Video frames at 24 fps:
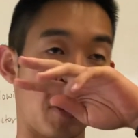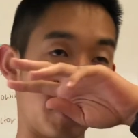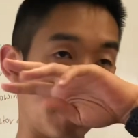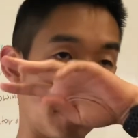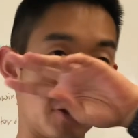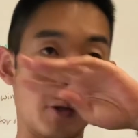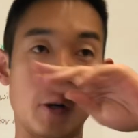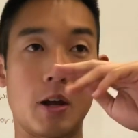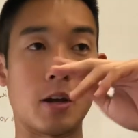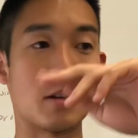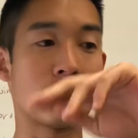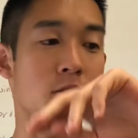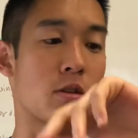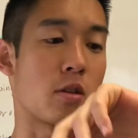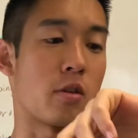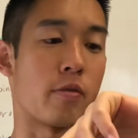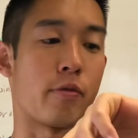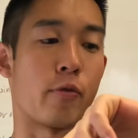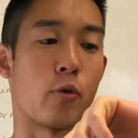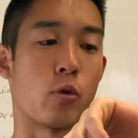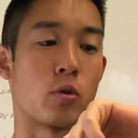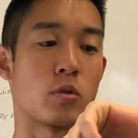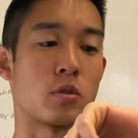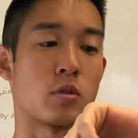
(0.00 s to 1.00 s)
today is the
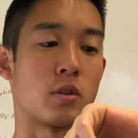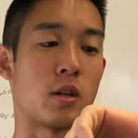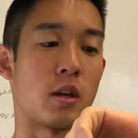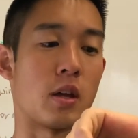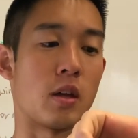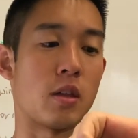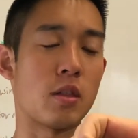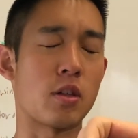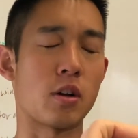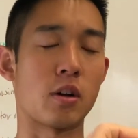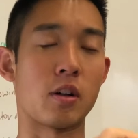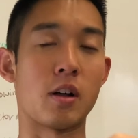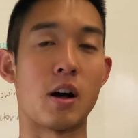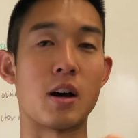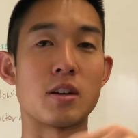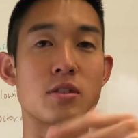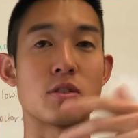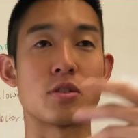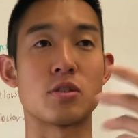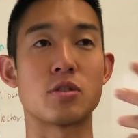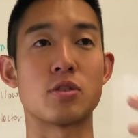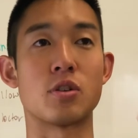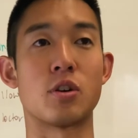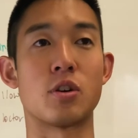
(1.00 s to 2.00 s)
14th, and
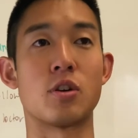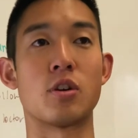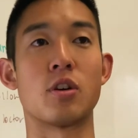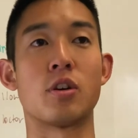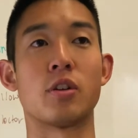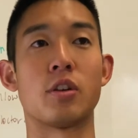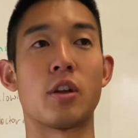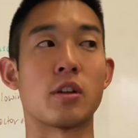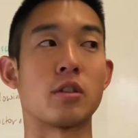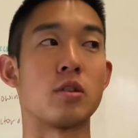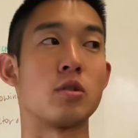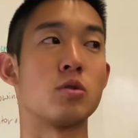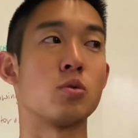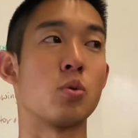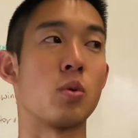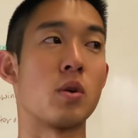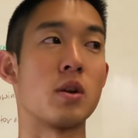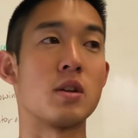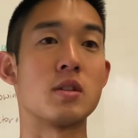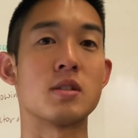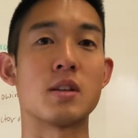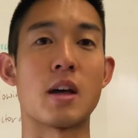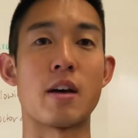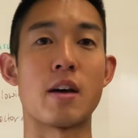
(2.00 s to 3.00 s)
classes start on like the
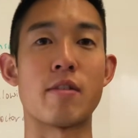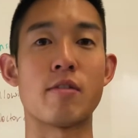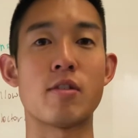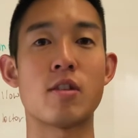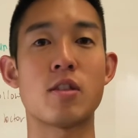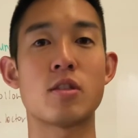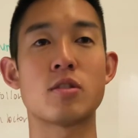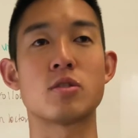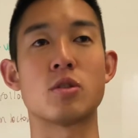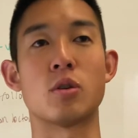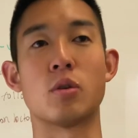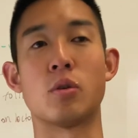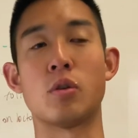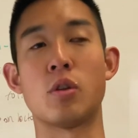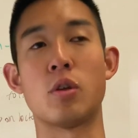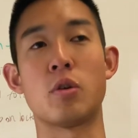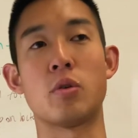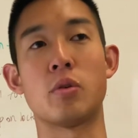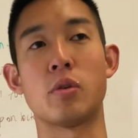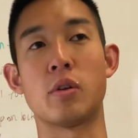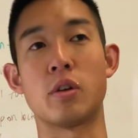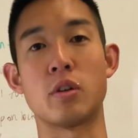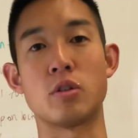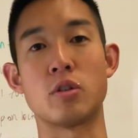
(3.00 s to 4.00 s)
27th, so
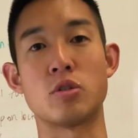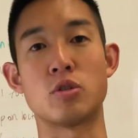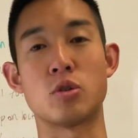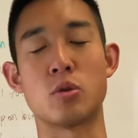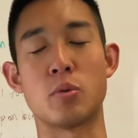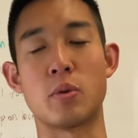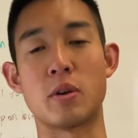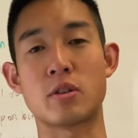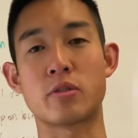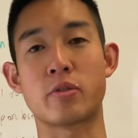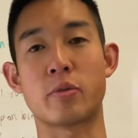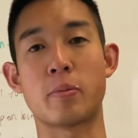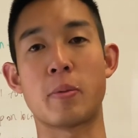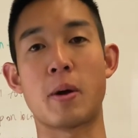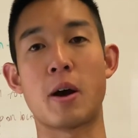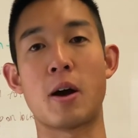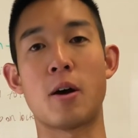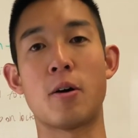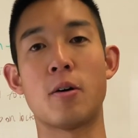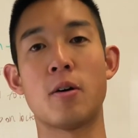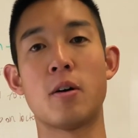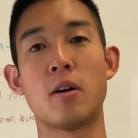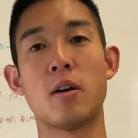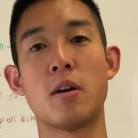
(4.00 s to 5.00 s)
literally in 2 weeks from
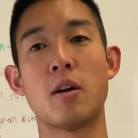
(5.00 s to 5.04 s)
now.